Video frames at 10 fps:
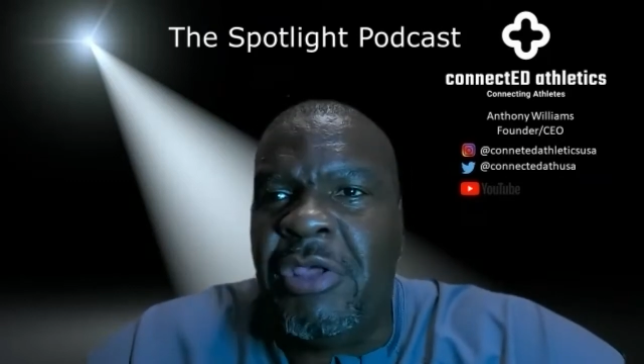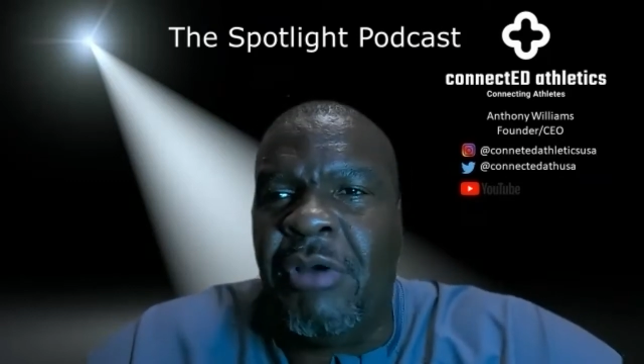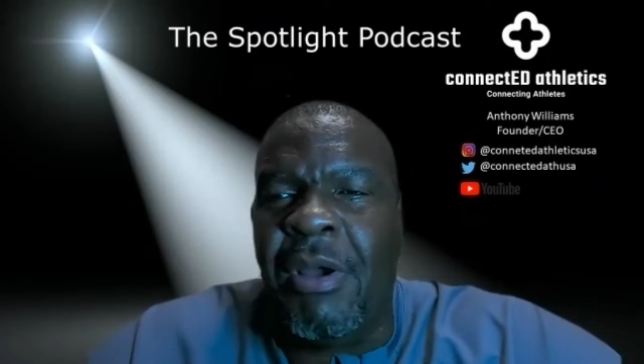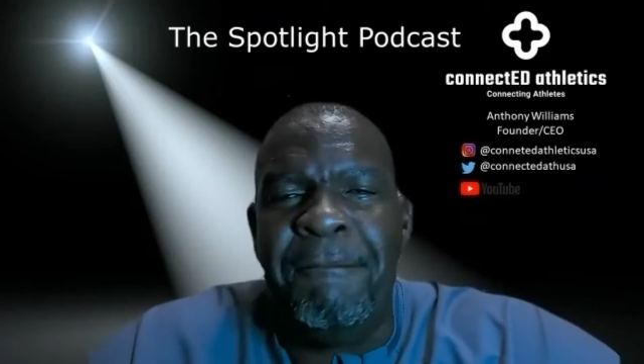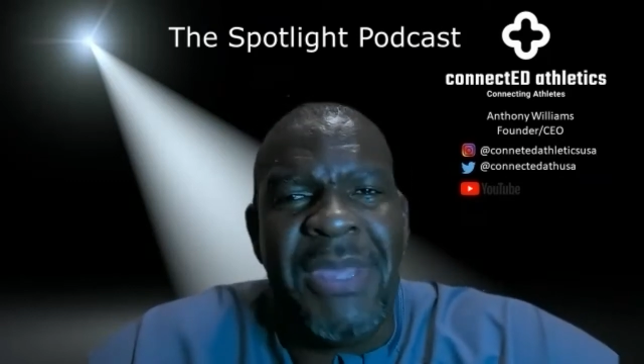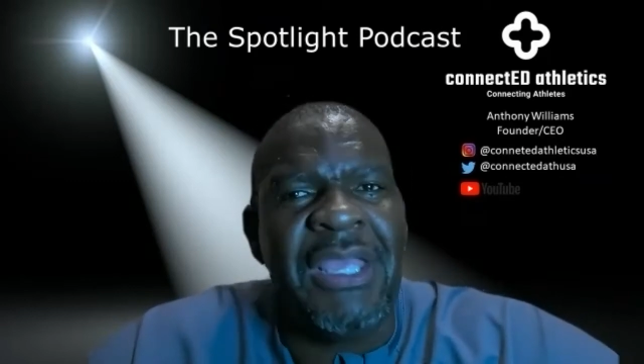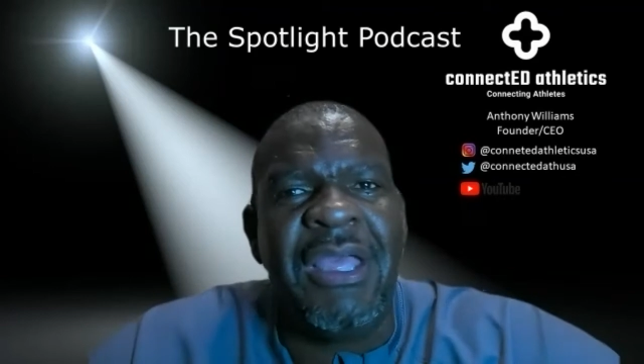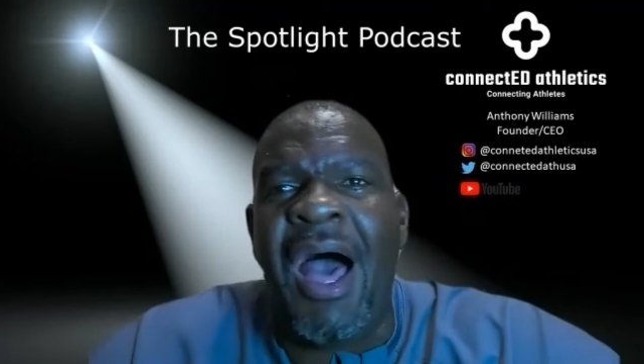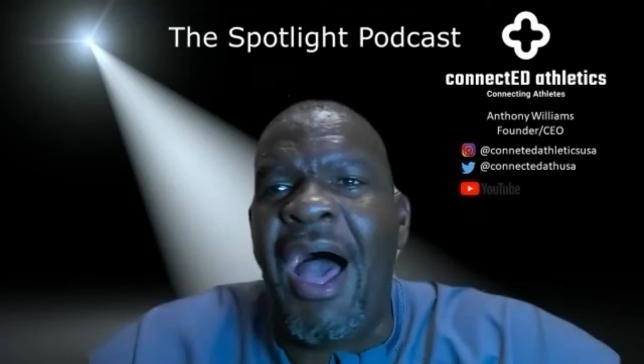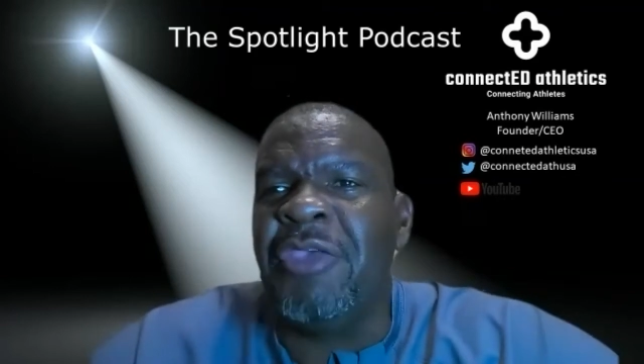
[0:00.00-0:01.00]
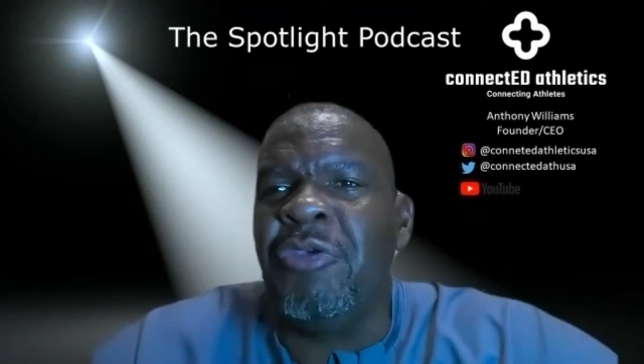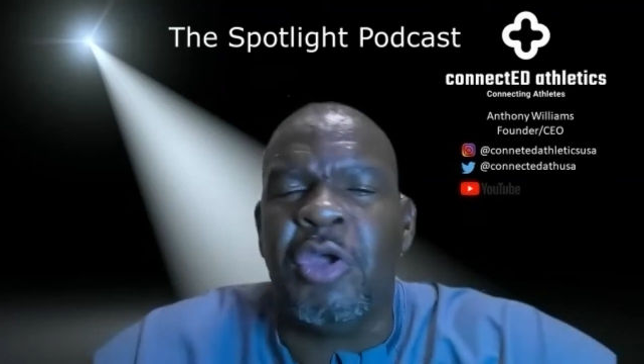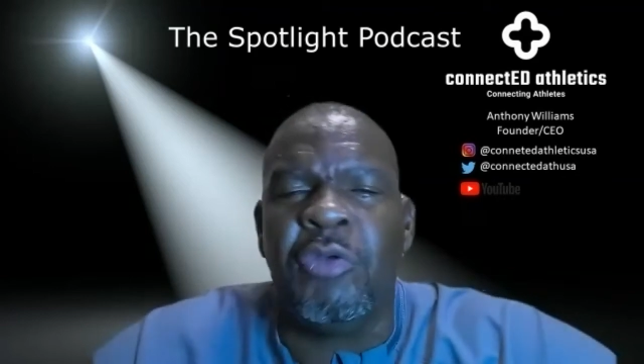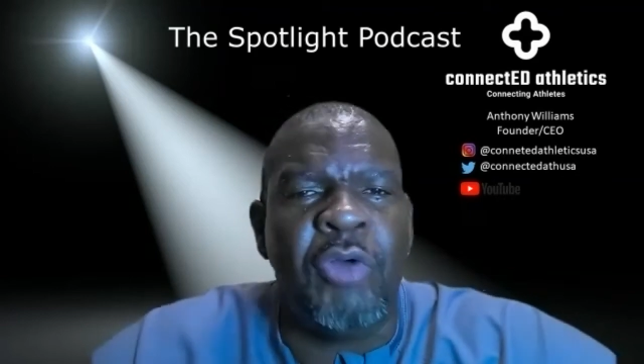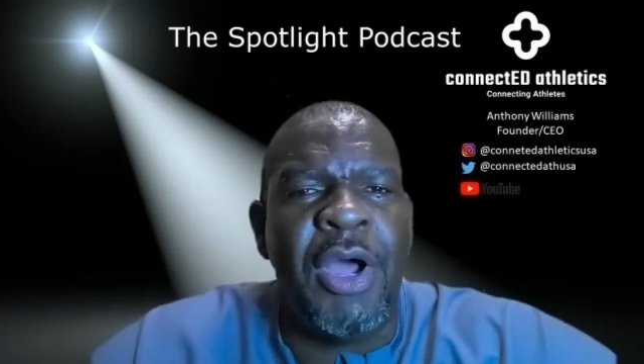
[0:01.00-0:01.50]
You were a big guy. You
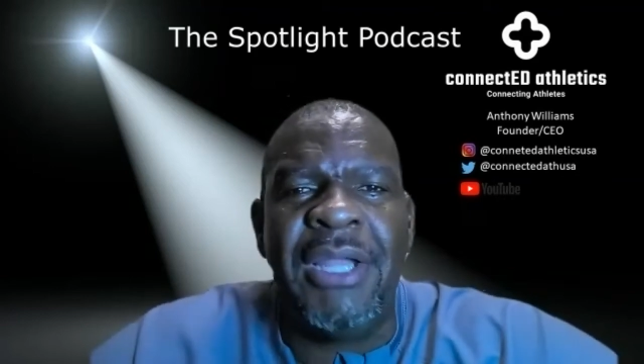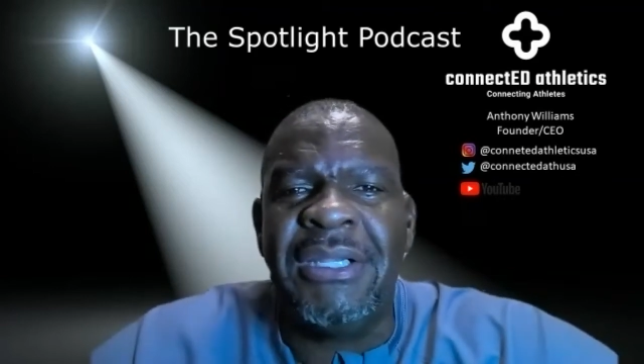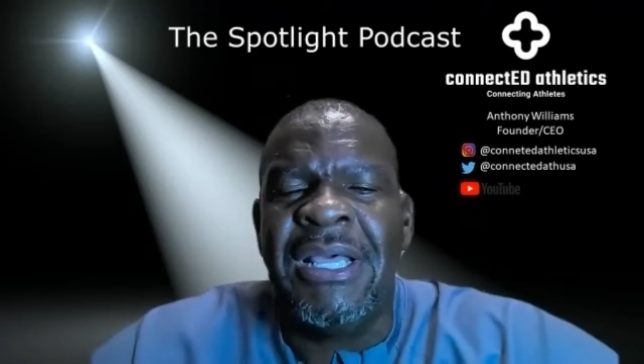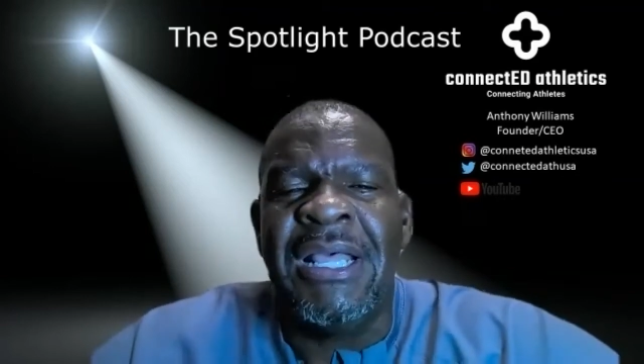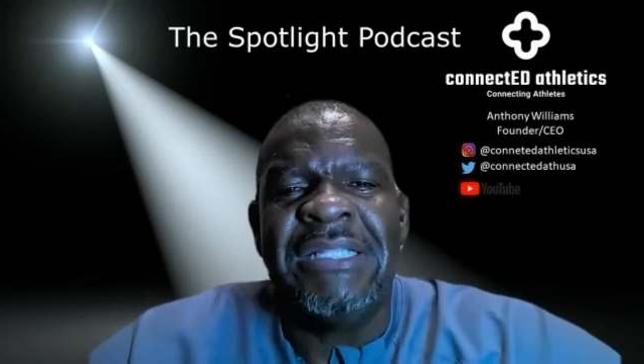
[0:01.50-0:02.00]
could run.